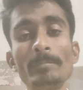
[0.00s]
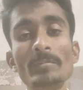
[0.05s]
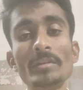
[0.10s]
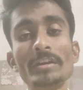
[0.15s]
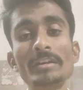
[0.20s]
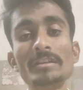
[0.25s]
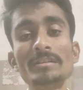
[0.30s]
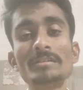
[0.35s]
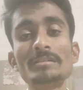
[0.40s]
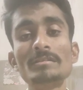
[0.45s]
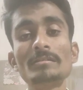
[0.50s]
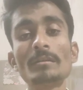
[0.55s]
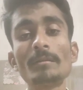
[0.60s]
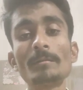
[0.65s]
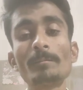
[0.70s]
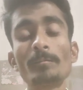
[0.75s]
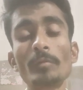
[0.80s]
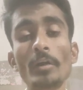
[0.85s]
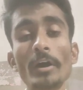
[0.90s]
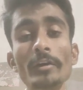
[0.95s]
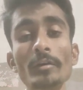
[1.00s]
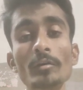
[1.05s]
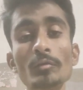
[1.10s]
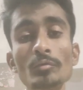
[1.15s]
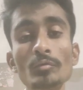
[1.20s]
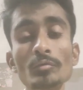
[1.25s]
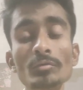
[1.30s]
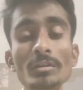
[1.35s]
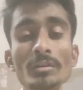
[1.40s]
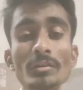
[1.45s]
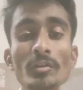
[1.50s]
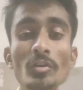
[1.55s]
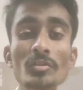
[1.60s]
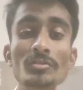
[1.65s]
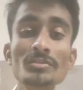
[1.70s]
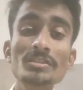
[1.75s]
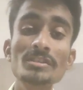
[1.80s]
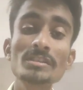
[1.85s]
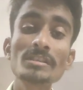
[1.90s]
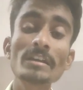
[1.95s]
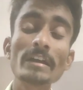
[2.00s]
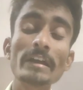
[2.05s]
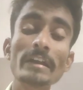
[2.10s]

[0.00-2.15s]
it is the prior to the launching